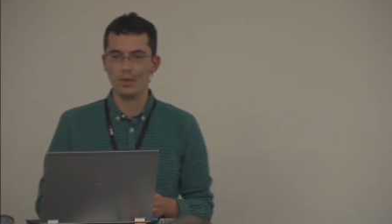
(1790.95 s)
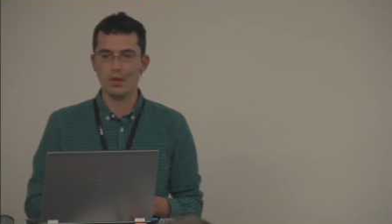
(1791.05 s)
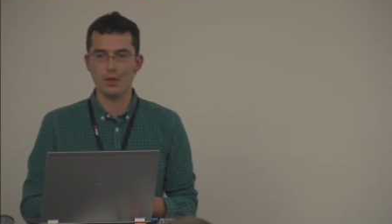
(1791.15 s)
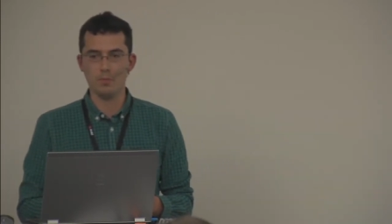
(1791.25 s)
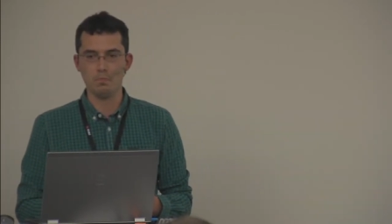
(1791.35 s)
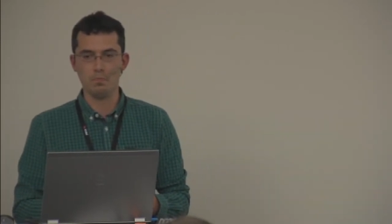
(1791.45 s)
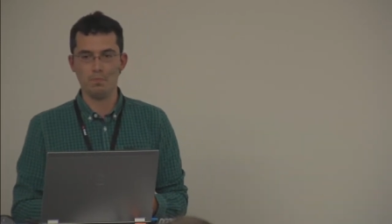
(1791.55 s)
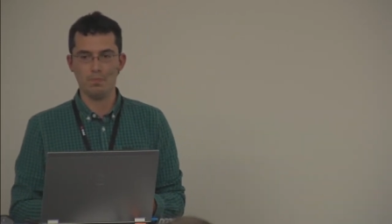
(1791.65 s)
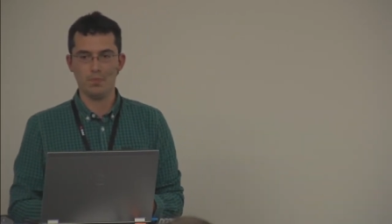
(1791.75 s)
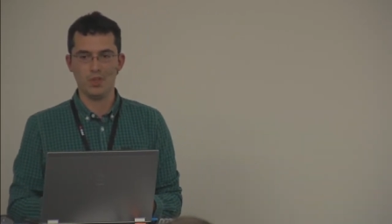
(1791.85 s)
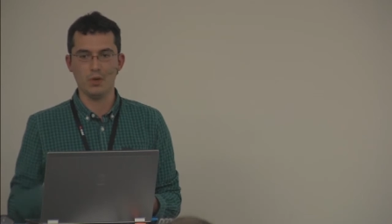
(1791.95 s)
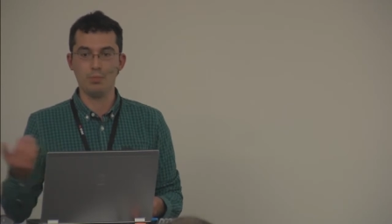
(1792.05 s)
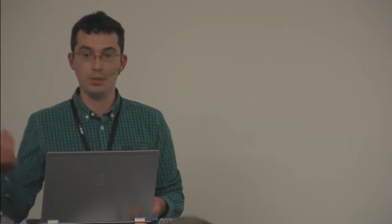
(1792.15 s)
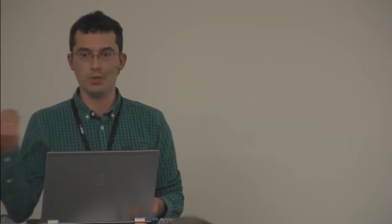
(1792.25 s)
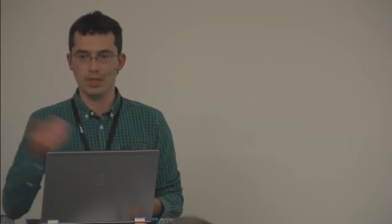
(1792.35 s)
um, you know,
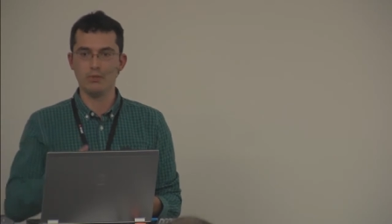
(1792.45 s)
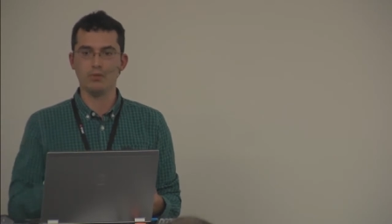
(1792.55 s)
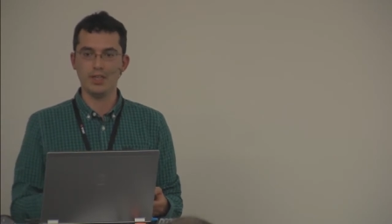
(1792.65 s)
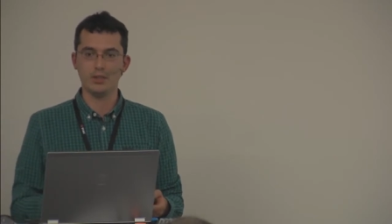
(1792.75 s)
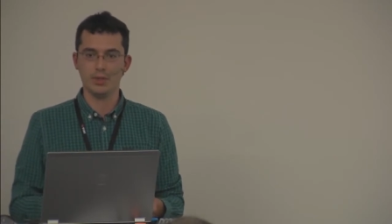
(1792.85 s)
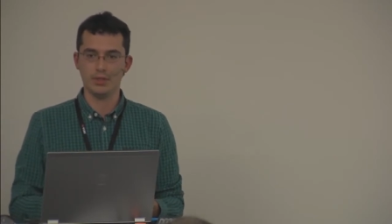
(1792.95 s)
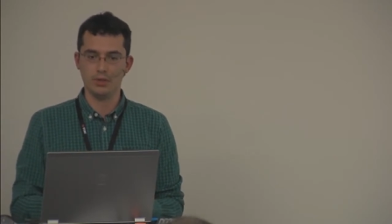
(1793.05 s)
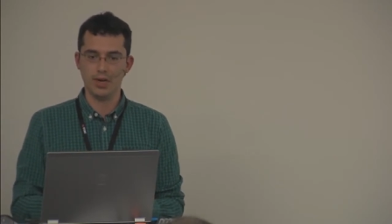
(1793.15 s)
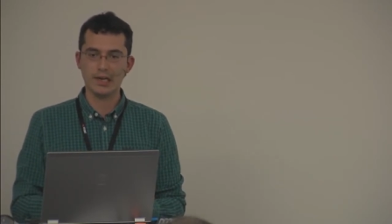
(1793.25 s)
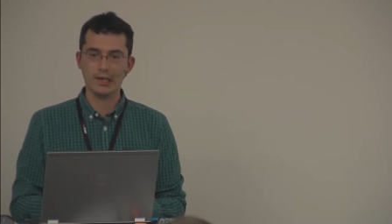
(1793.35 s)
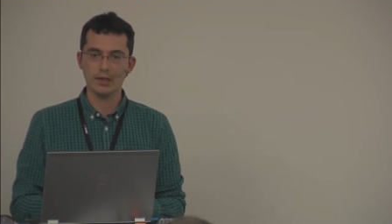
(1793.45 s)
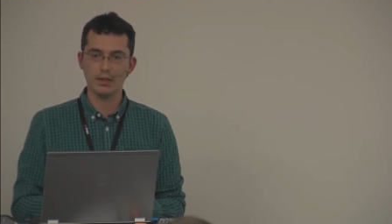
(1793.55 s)
people can write to us directly